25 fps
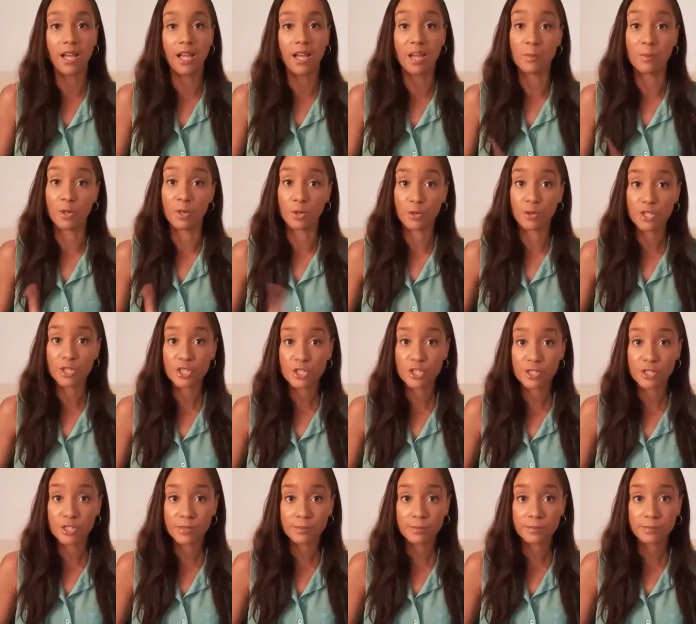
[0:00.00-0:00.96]
I'm a
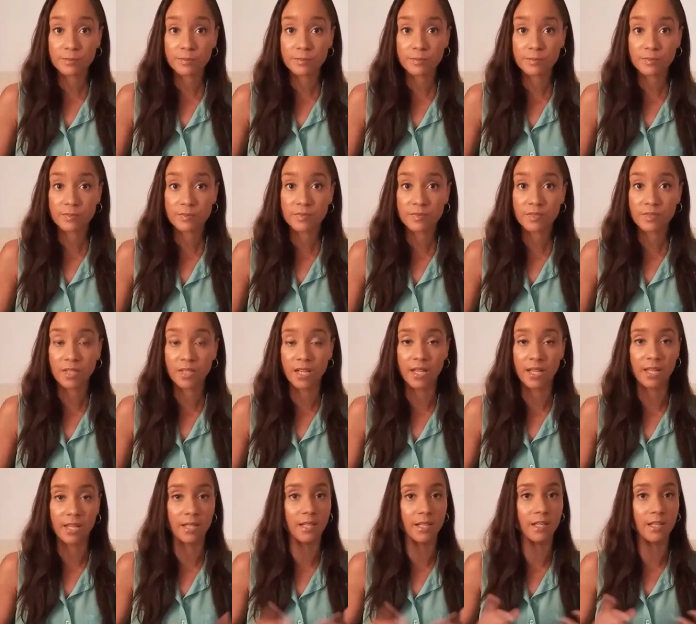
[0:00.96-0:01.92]
Christian.
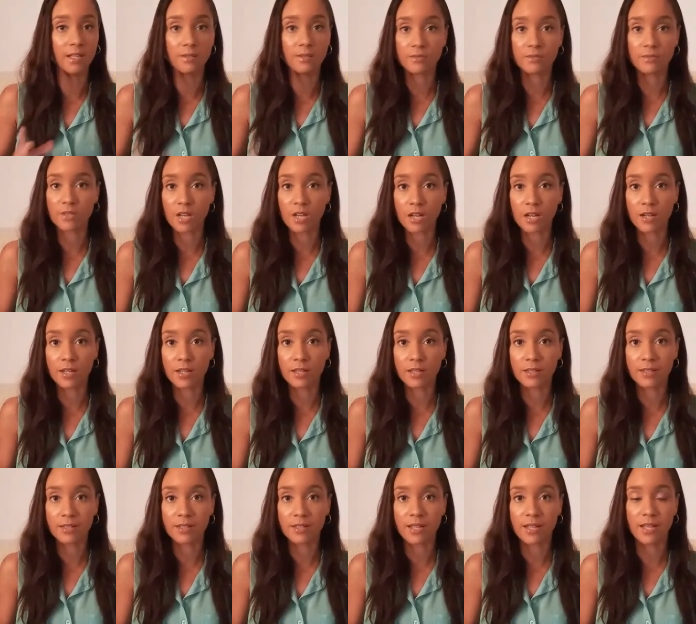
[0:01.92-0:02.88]
I love
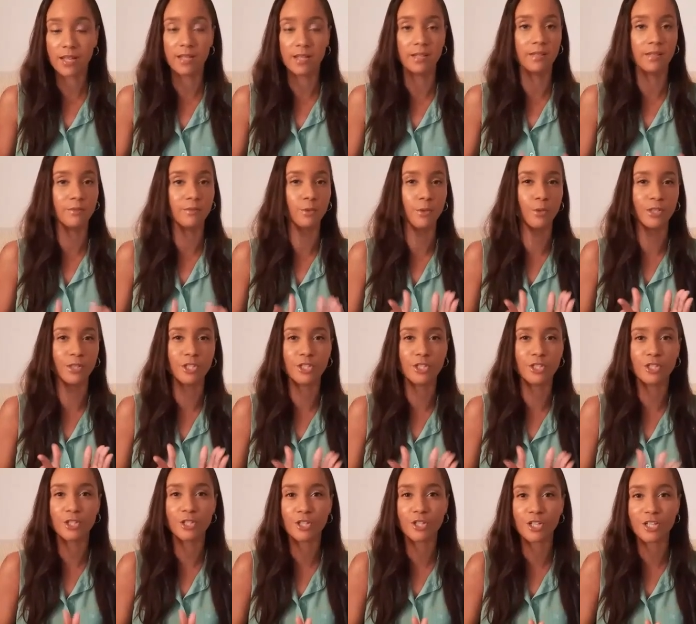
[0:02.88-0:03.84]
God. I love going to
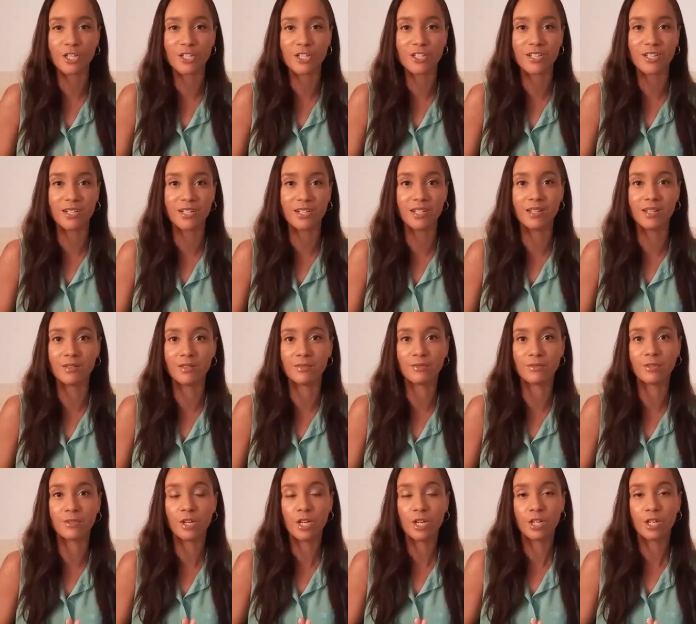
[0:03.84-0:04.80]
church. I love
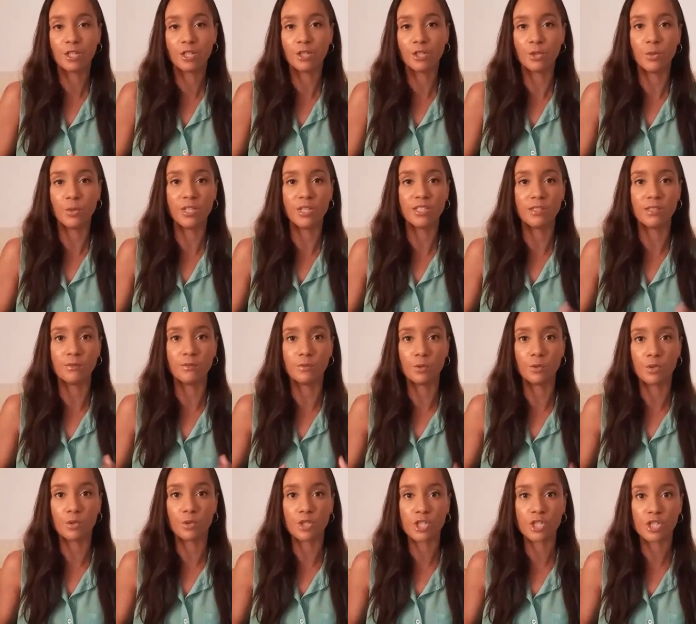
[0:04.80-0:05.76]
doing
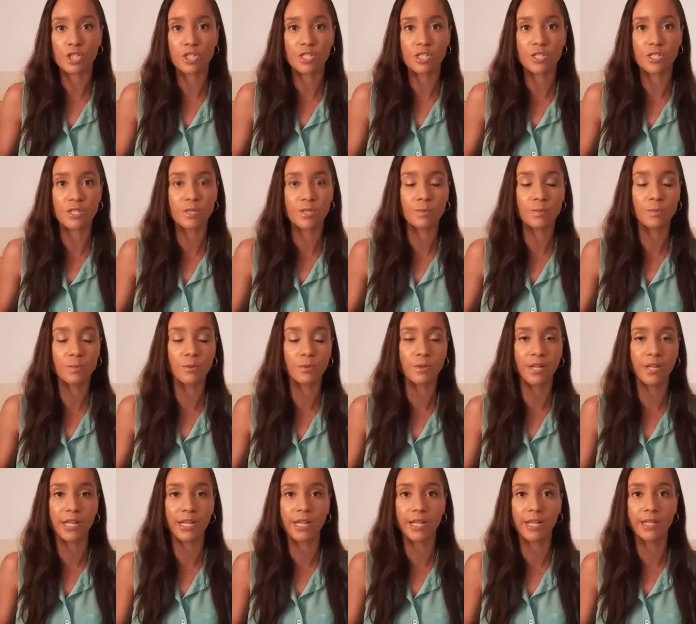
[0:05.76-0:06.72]
devotions,
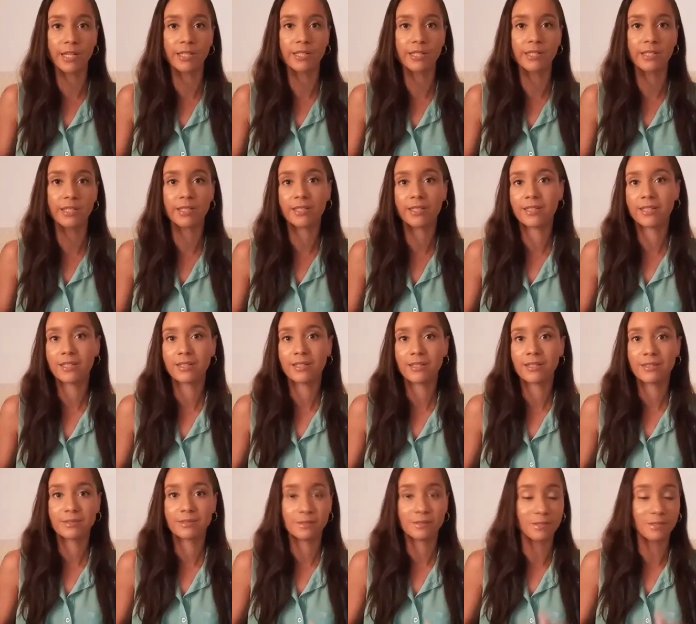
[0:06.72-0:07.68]
praying,
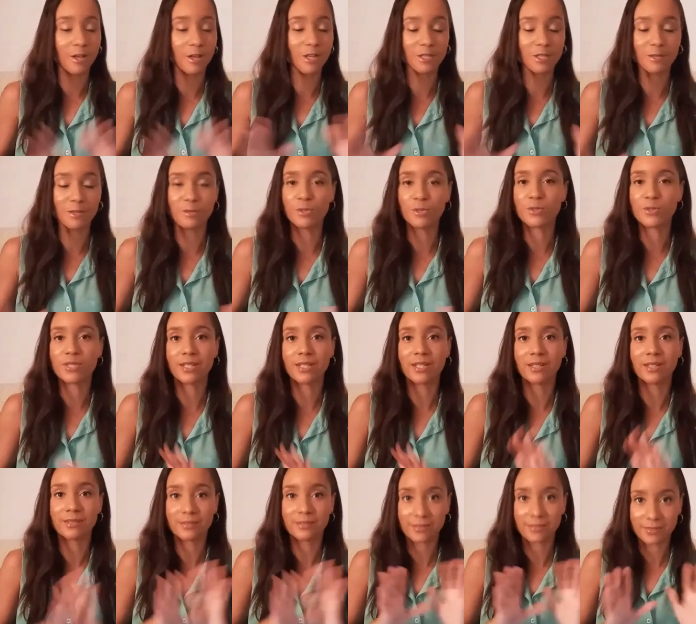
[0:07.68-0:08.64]
gospel
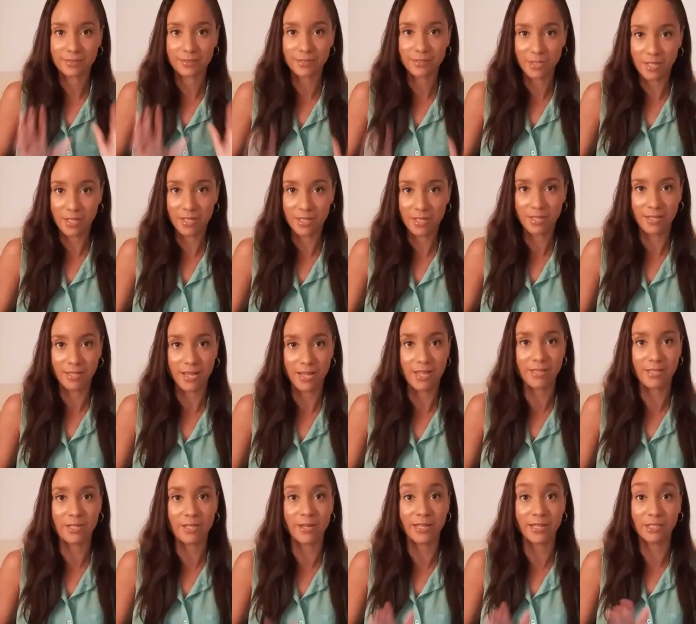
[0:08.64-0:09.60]
music. Yeah,
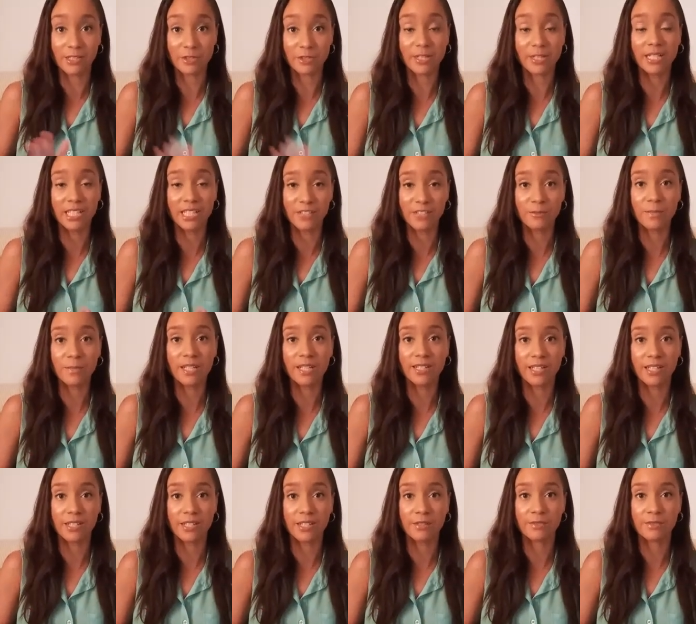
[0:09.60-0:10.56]
so I try to live my
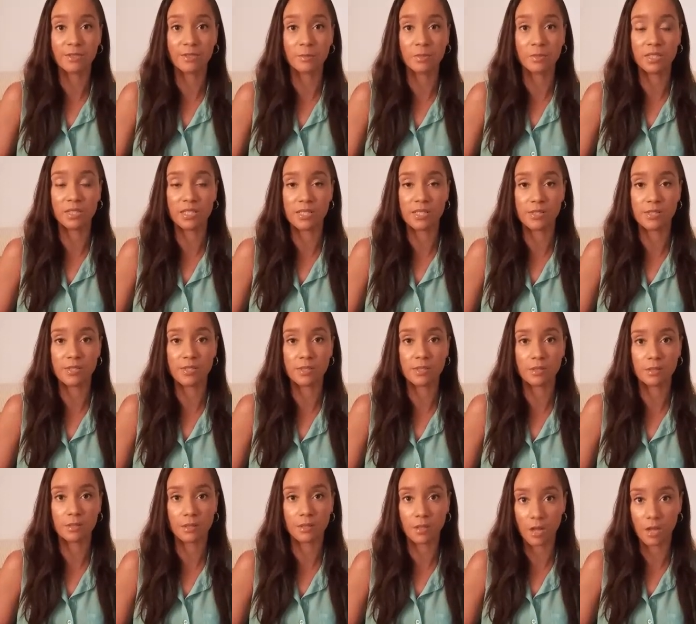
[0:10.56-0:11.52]
life to please
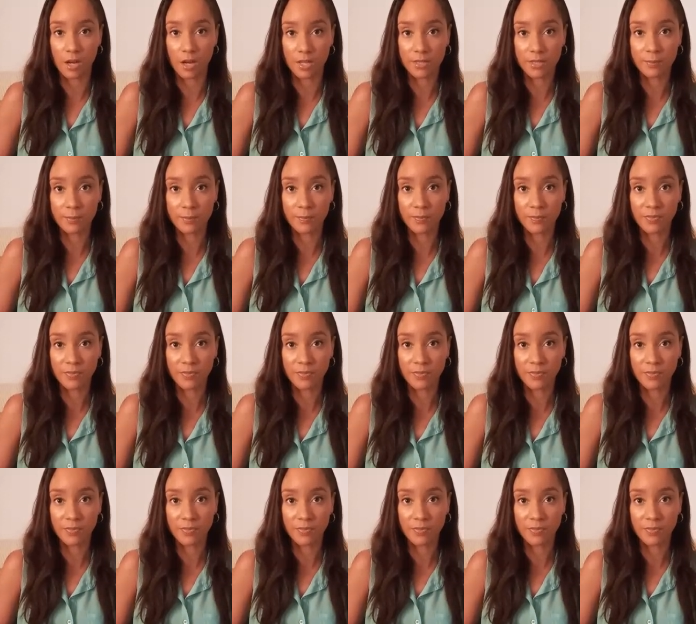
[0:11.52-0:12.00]
God.